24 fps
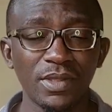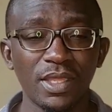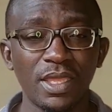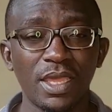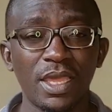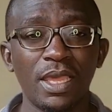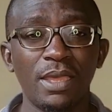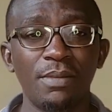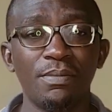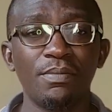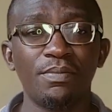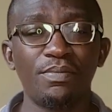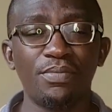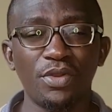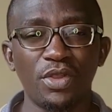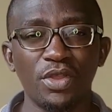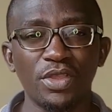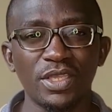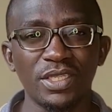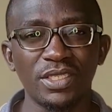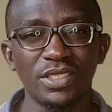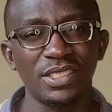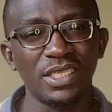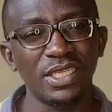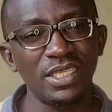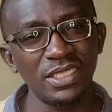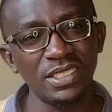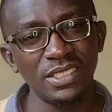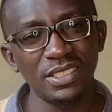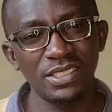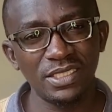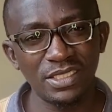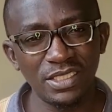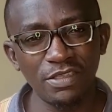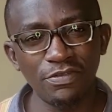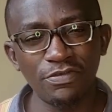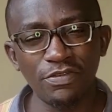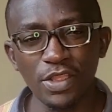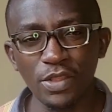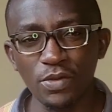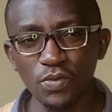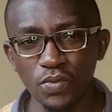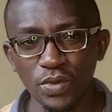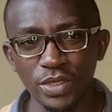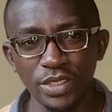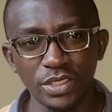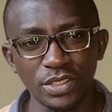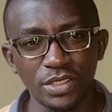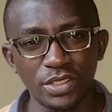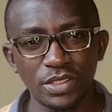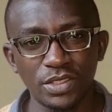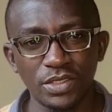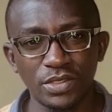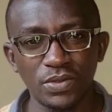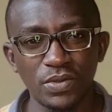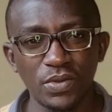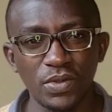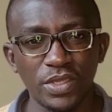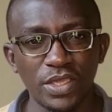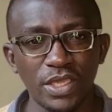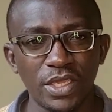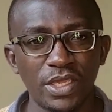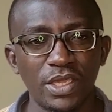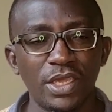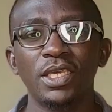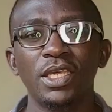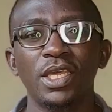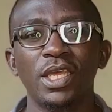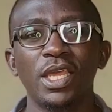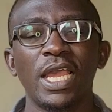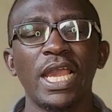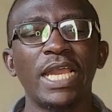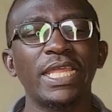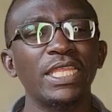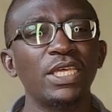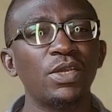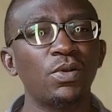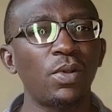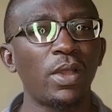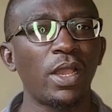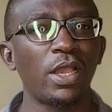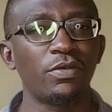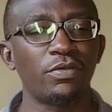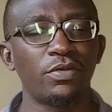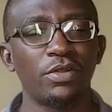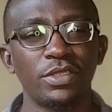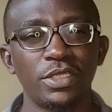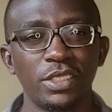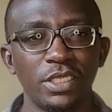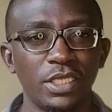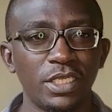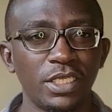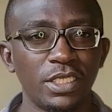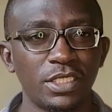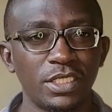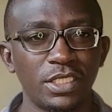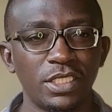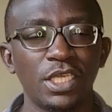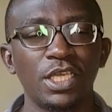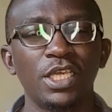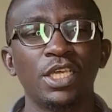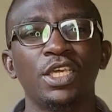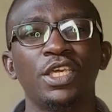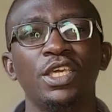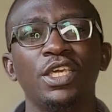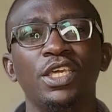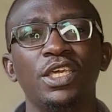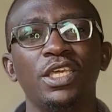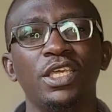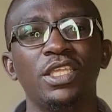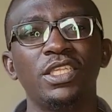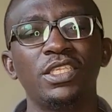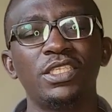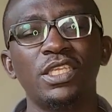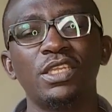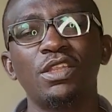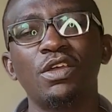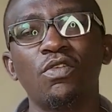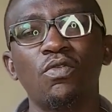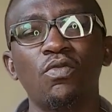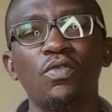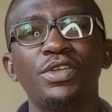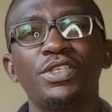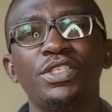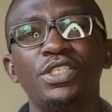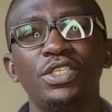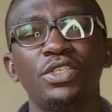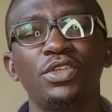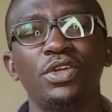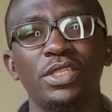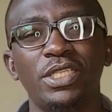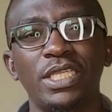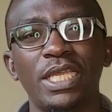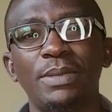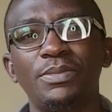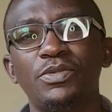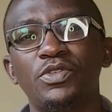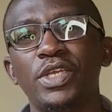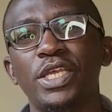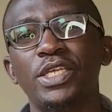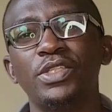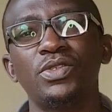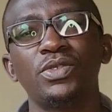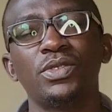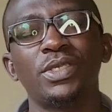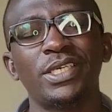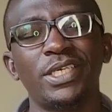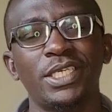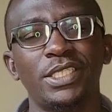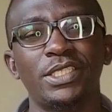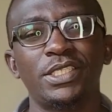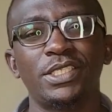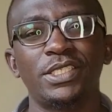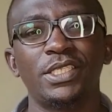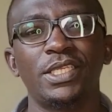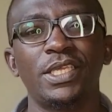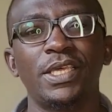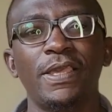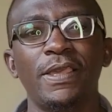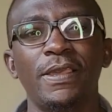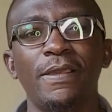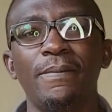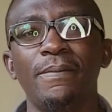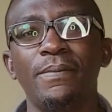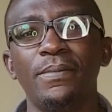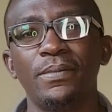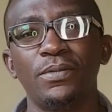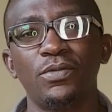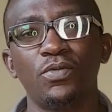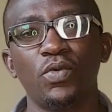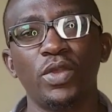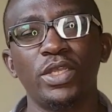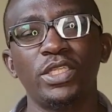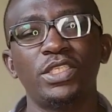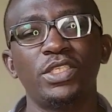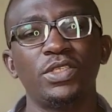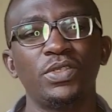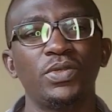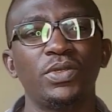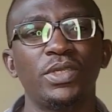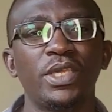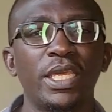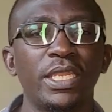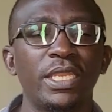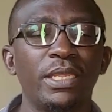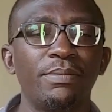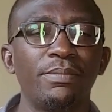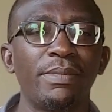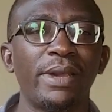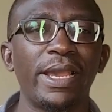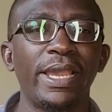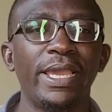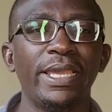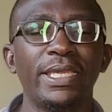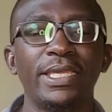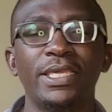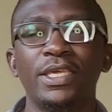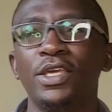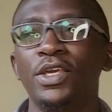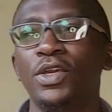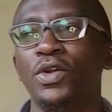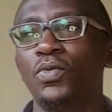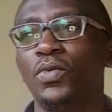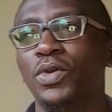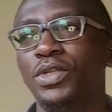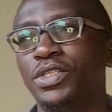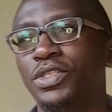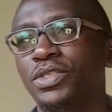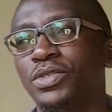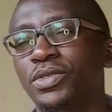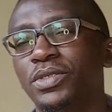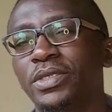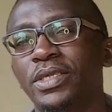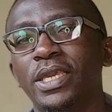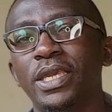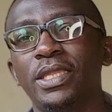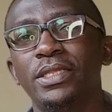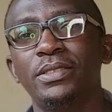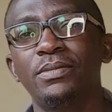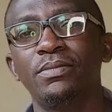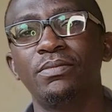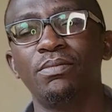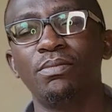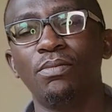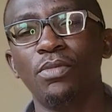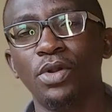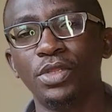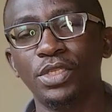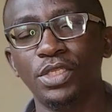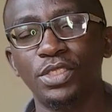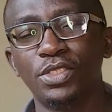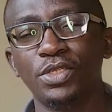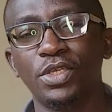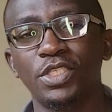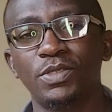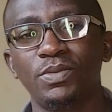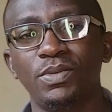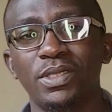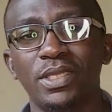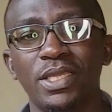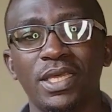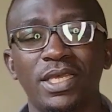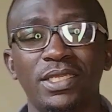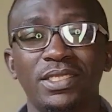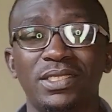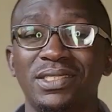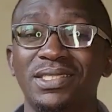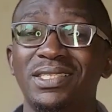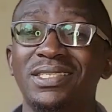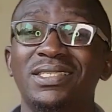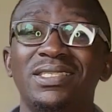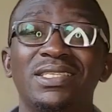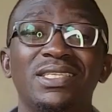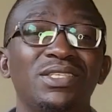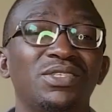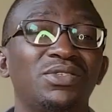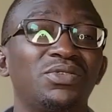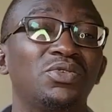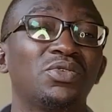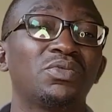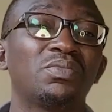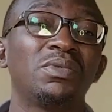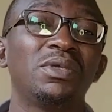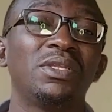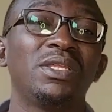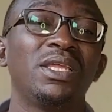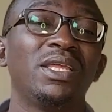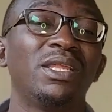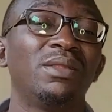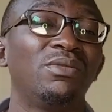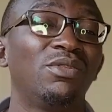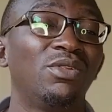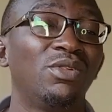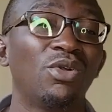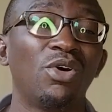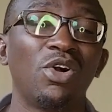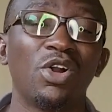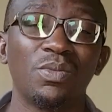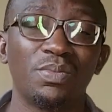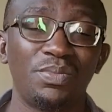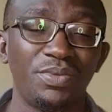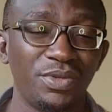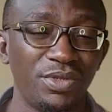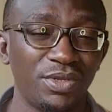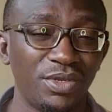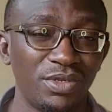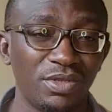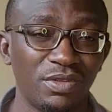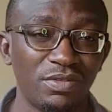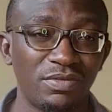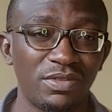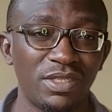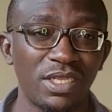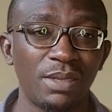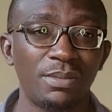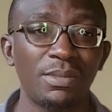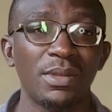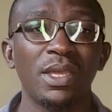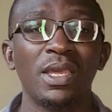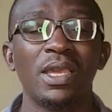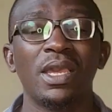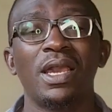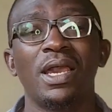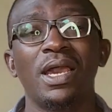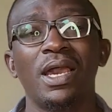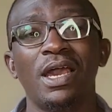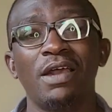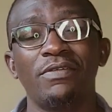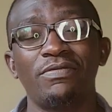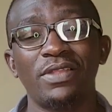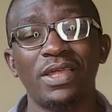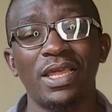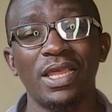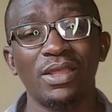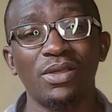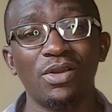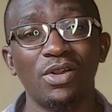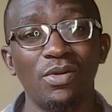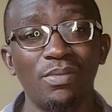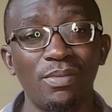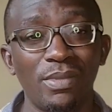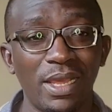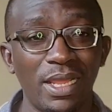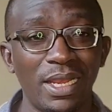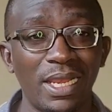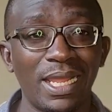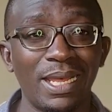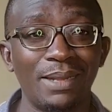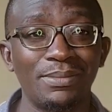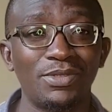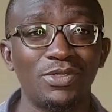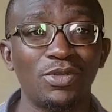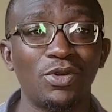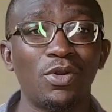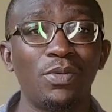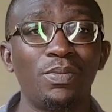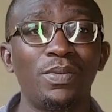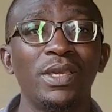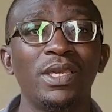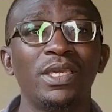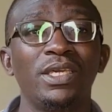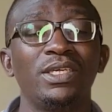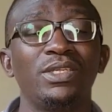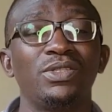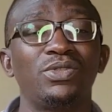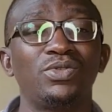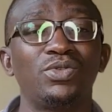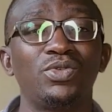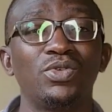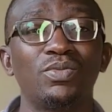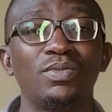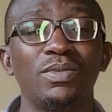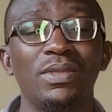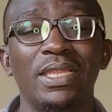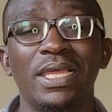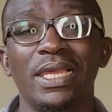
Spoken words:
plugins in different ways. Okay, I think we are running late. Instead of wasting your time trying to wait till you get a mic, wait till you get monitor speakers, these things took me a long period of time. After I got my laptop, it took me